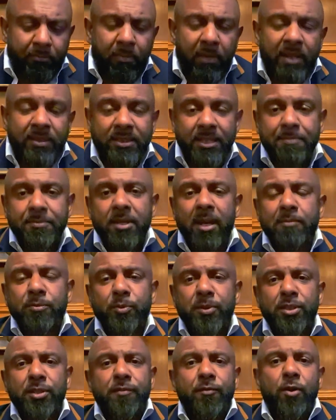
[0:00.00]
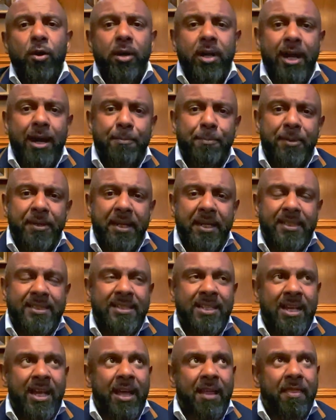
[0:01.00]
sometimes when you've got
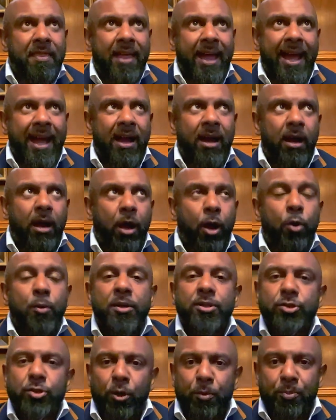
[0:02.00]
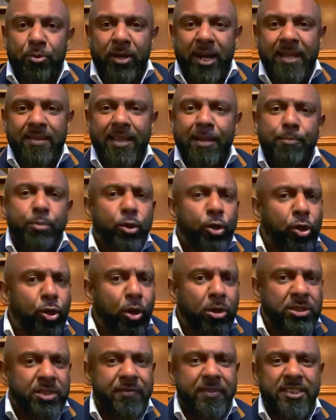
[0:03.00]
companies that owners operate, they put
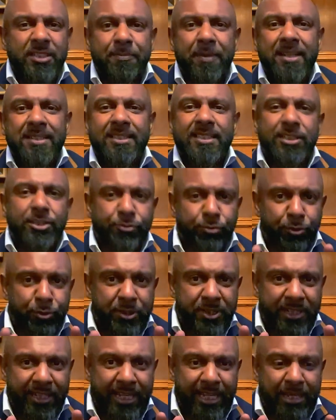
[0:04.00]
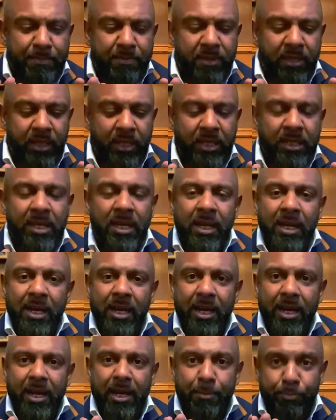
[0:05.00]
lots of expenses through to keep the
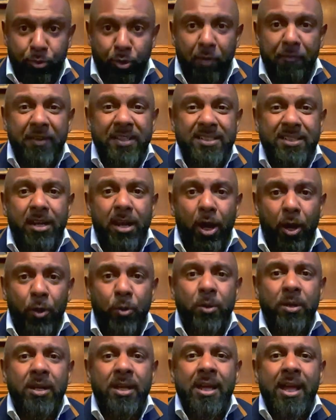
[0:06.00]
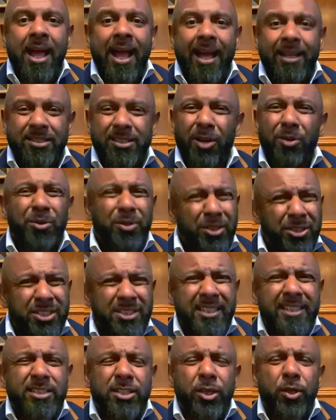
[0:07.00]
profits low. So you just
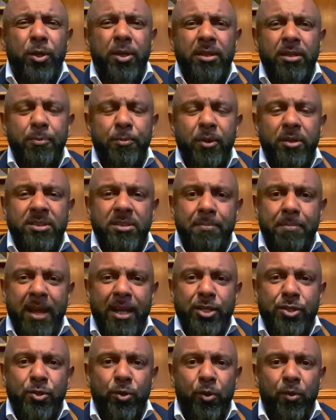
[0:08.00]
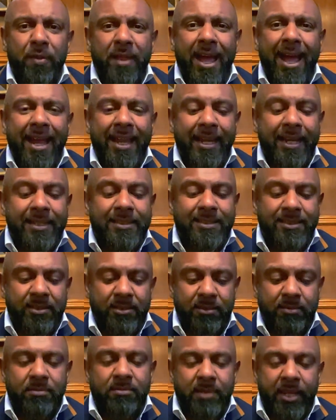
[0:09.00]
need to look at the books and make sure that it's
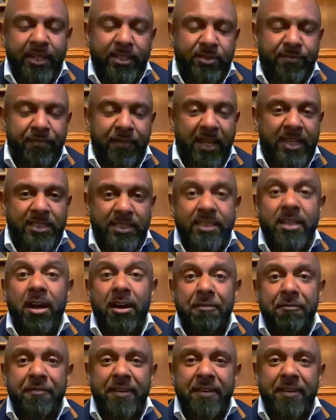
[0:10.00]
kind of